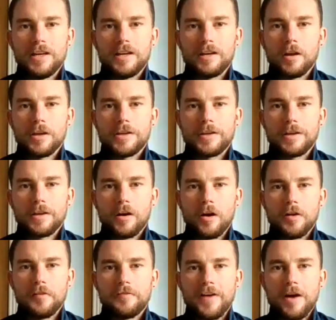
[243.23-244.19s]
Like
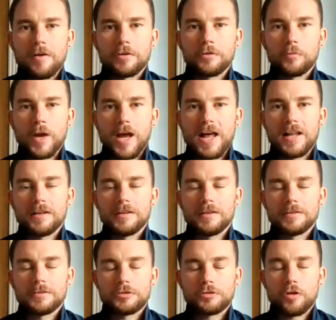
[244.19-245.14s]
I found as
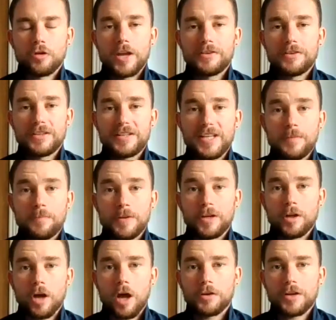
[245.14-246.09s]
well, trying to keep
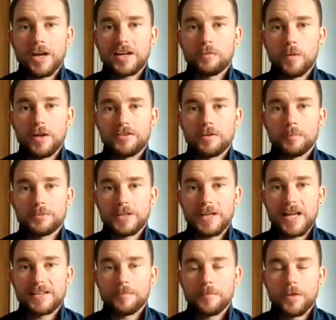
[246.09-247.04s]
in contact with them to
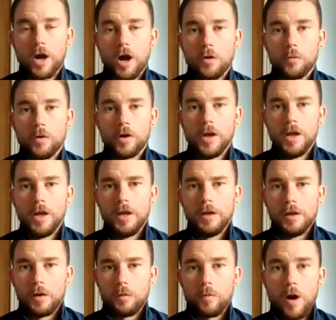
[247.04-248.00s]
let them know
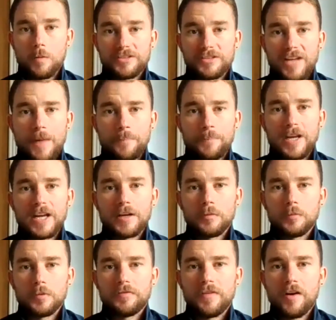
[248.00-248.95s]
what was happening
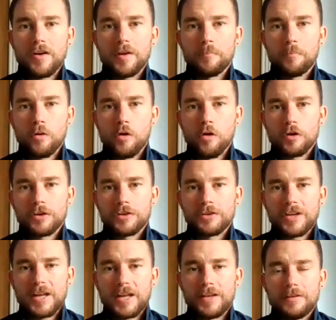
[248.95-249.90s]
was very
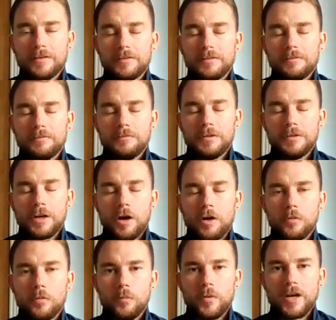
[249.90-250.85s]
important. And, you
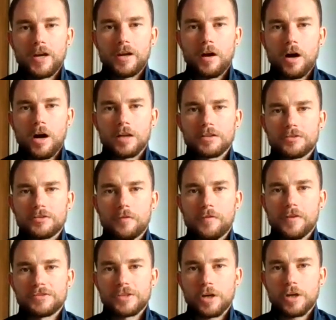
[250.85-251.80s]
know, with all the stuff
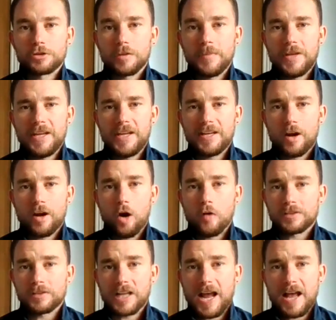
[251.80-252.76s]
on social media
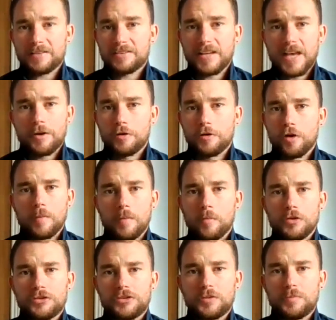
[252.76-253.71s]
over the last 8 or 9
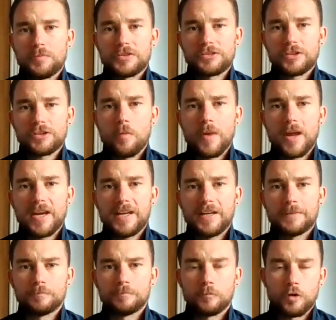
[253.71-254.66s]
months, there's been so
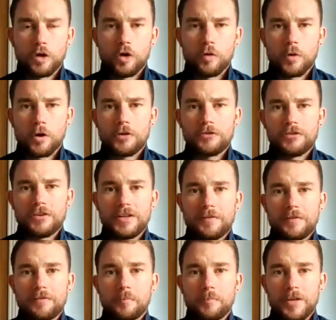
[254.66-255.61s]
many rumors and
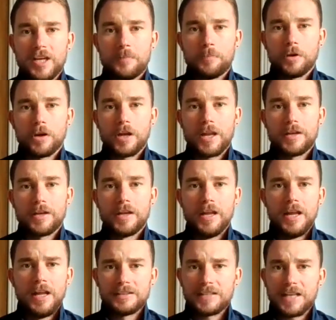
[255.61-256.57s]
different people, and
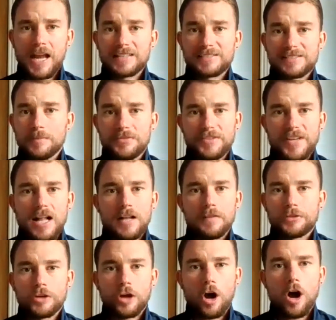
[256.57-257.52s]
the lads
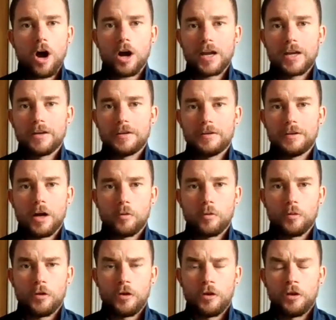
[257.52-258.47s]
themselves talk, and, you
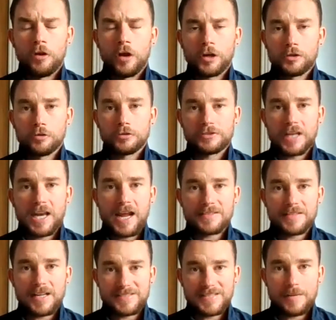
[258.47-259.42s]
know, not just the
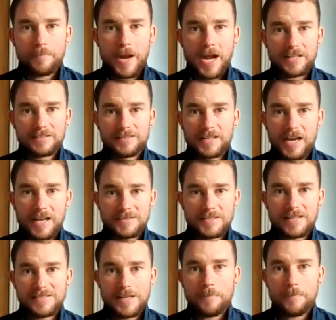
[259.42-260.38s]
lads at St. Pat's, the lads
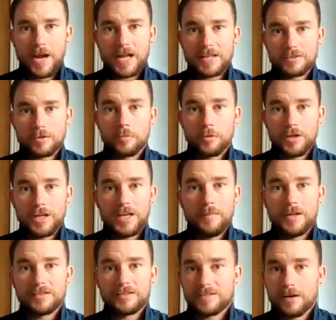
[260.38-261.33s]
at St. Pat's or
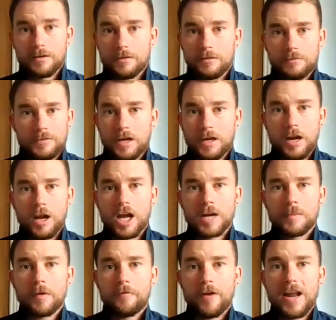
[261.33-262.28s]
Bohemians, there are a lot of
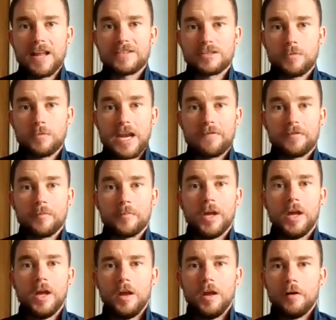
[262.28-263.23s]
them are friends away
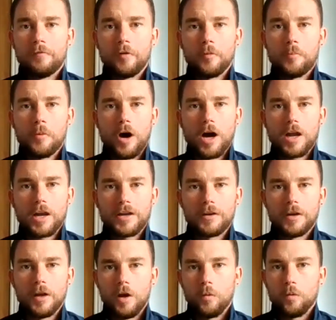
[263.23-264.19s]
from football,
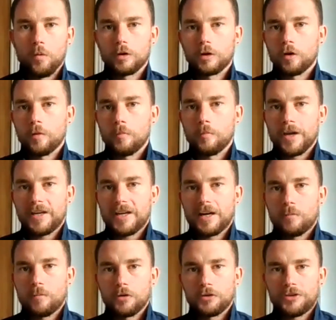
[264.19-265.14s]
and one club might
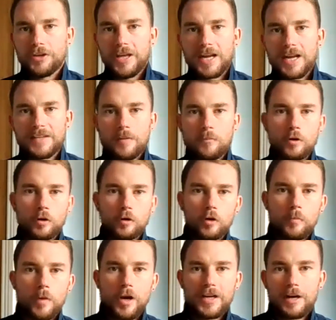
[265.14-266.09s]
hear one thing and then one
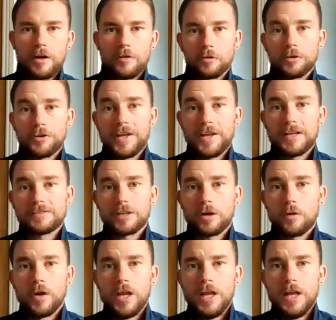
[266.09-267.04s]
club might hear another thing.
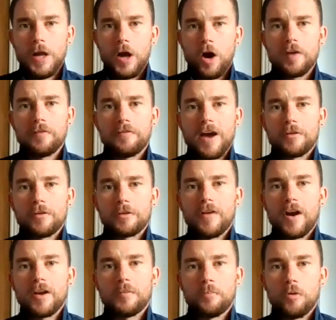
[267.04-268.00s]
So I found it
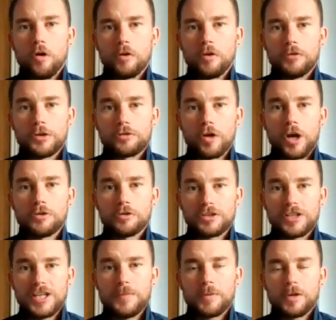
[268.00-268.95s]
very important to try and
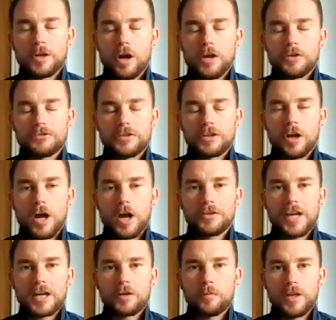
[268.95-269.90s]
just keep in constant
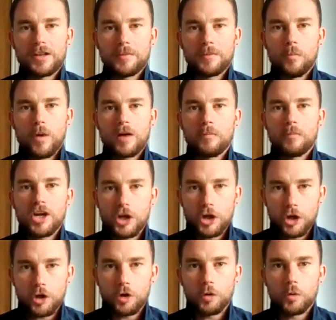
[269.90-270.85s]
contact with them when we
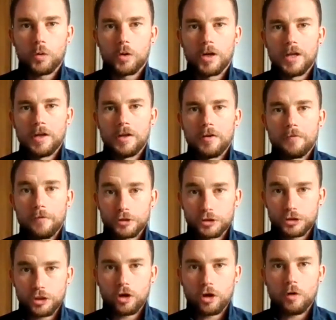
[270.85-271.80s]
knew for
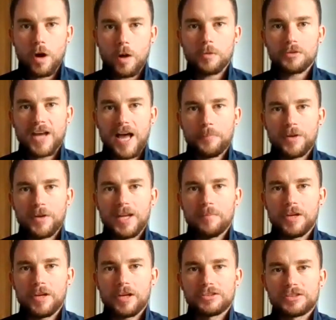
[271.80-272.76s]
sure what was
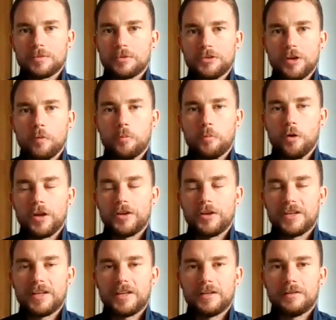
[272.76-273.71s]
happening, because there was no
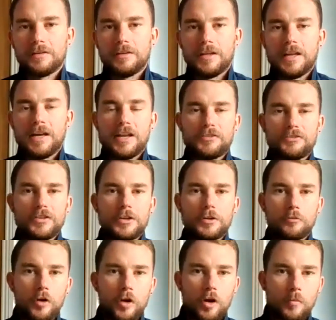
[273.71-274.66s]
point in listening
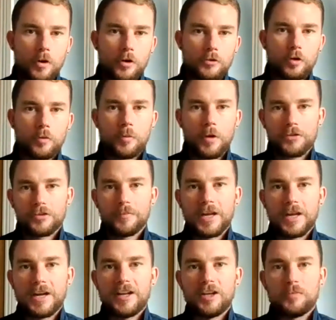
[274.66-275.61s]
to rumors or
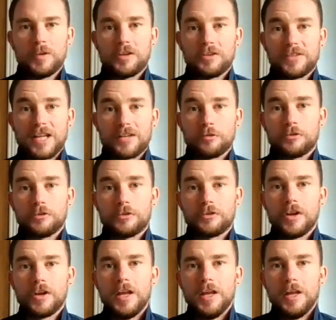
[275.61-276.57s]
possibilities, because that doesn't
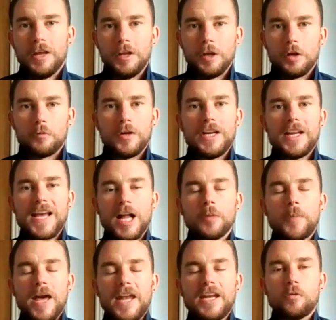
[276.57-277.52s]
really
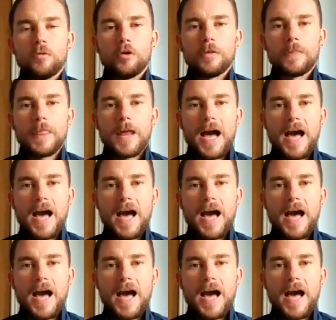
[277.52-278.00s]
help anyone.